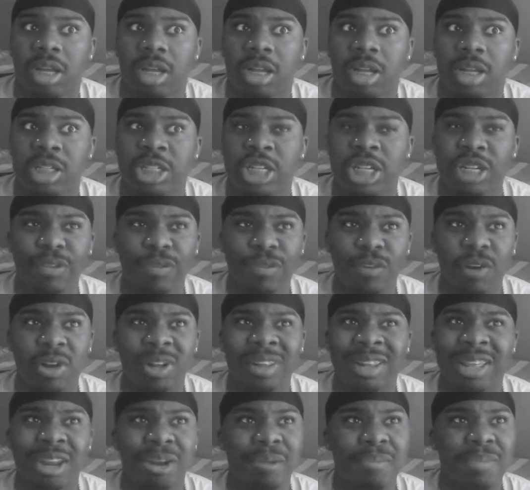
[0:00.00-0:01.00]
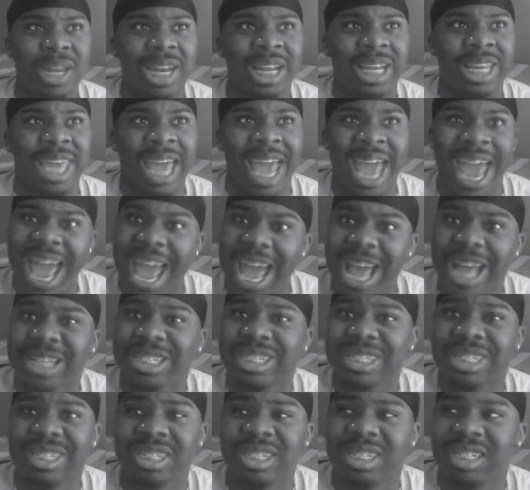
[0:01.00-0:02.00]
just for a little bit of
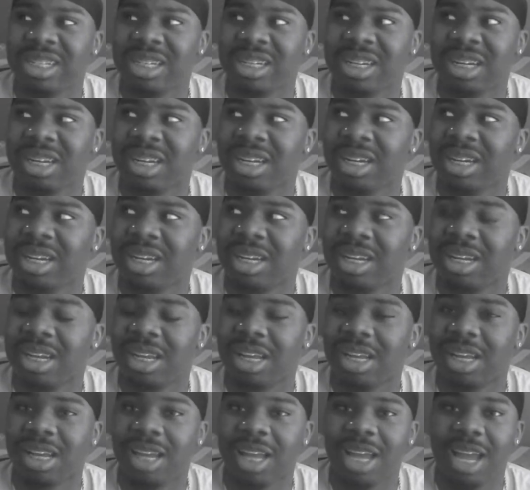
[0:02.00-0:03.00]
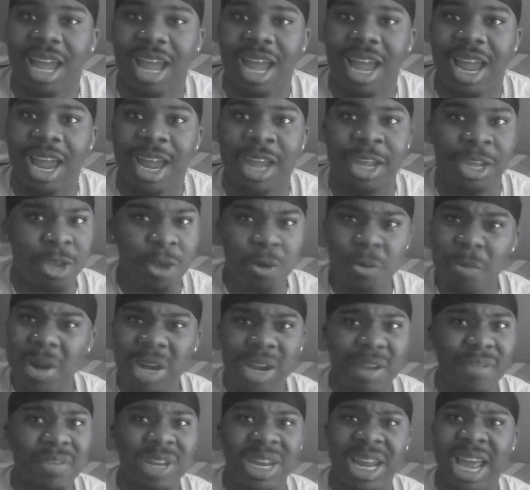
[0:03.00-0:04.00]
cash, and you
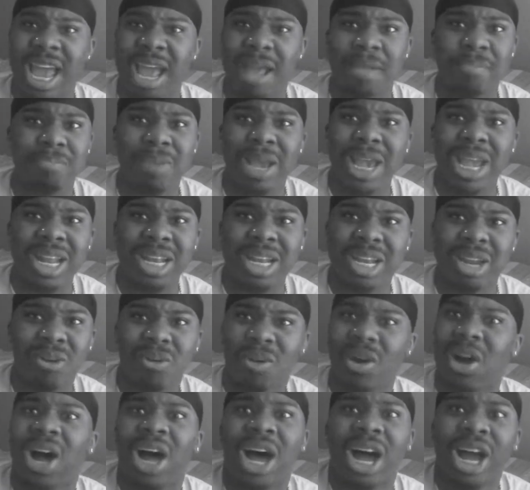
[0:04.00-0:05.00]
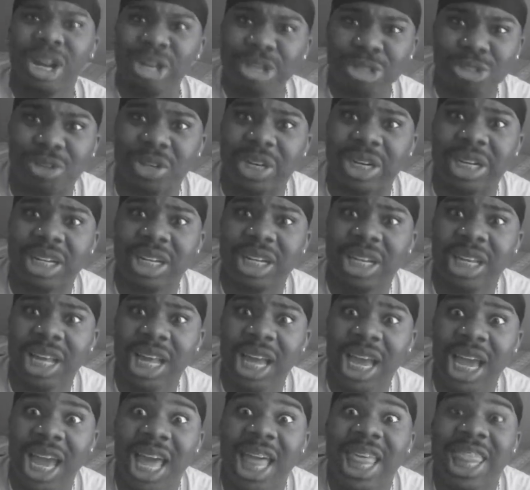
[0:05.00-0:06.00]
wouldn't even have made near 100.
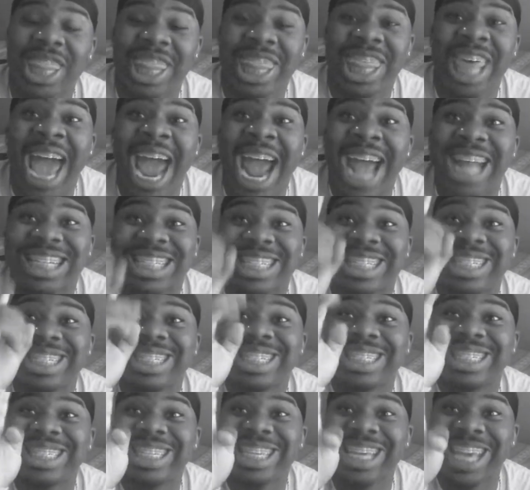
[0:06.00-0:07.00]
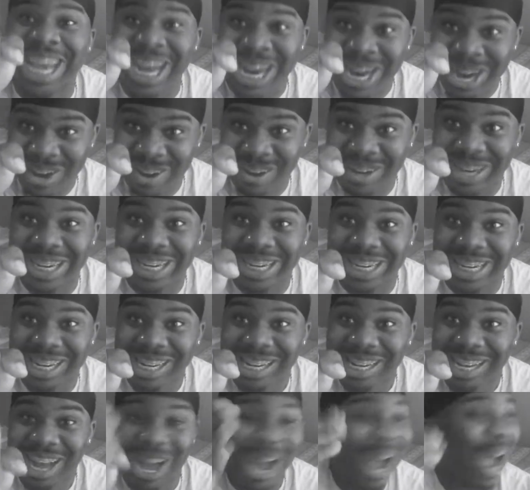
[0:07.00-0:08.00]
That's scary.
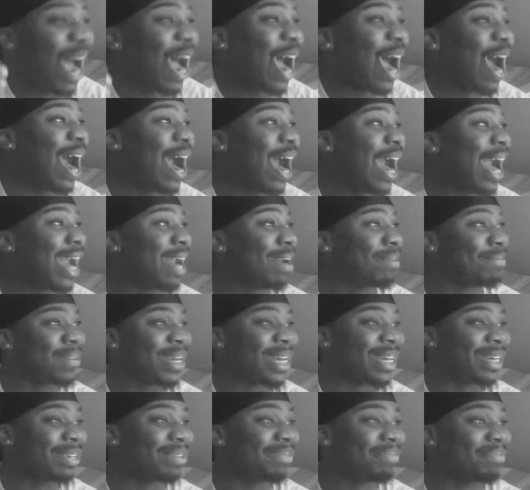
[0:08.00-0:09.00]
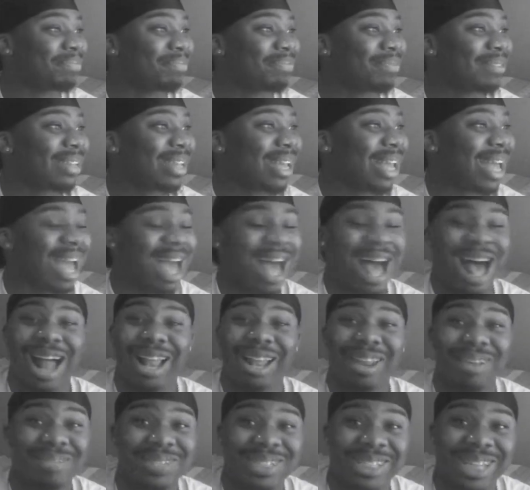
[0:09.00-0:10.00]
All right, man.
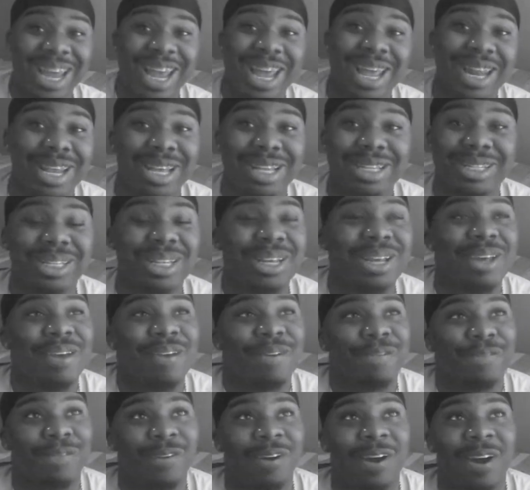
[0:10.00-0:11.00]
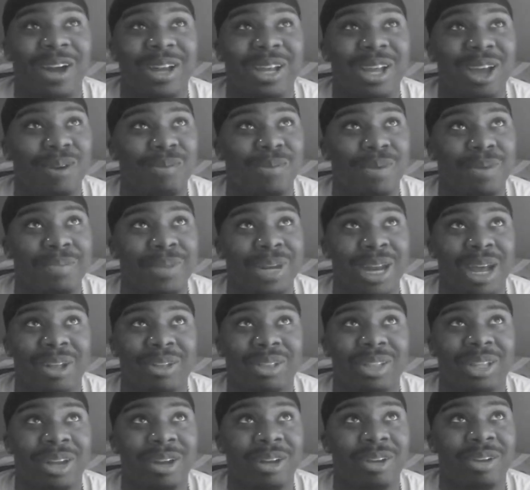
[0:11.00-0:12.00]
All I'm saying is, for all y'all women
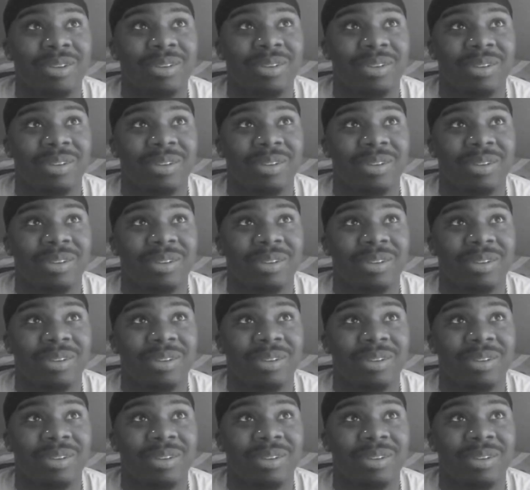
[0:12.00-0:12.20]
out there,